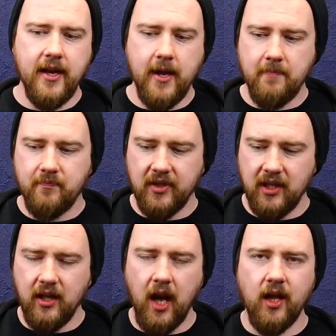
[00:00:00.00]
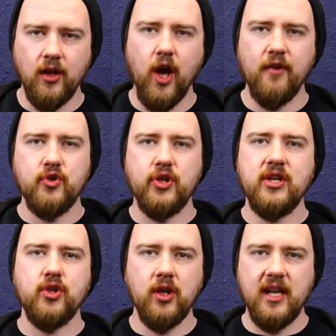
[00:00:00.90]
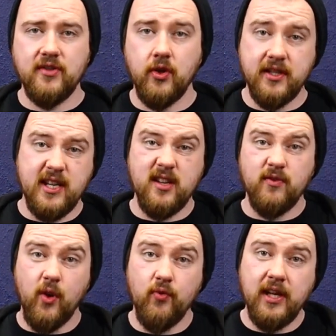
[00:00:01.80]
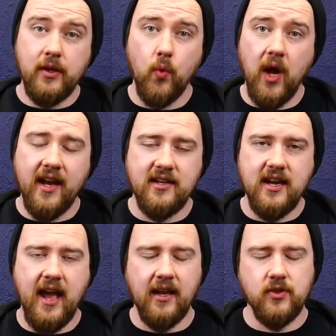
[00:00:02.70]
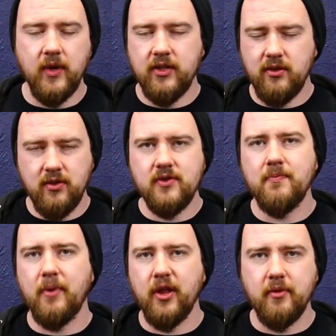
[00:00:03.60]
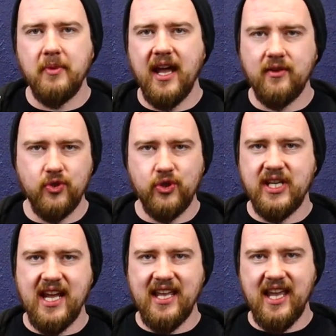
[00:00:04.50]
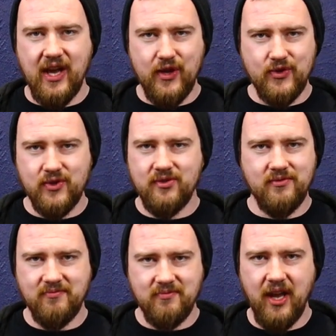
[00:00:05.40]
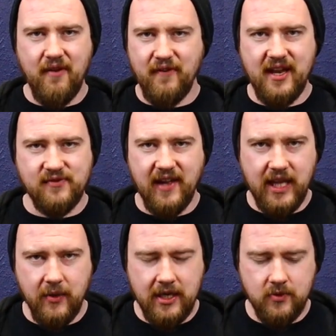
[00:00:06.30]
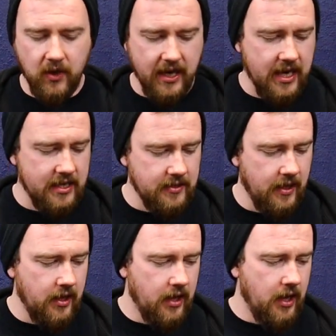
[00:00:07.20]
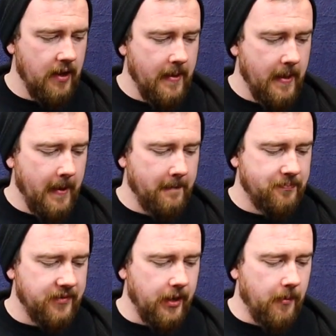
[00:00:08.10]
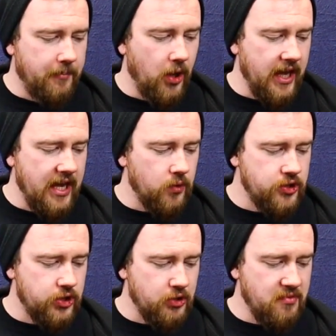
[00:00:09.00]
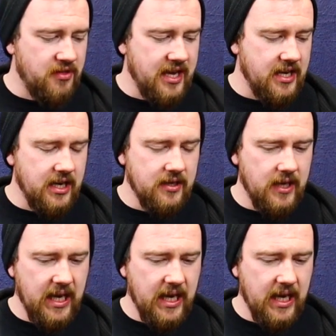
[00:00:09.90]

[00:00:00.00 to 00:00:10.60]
a lot of traditional classical guitars have got really wide necks, which doesn't bother me. I just take it as, at face value, it is what it is. But it was something,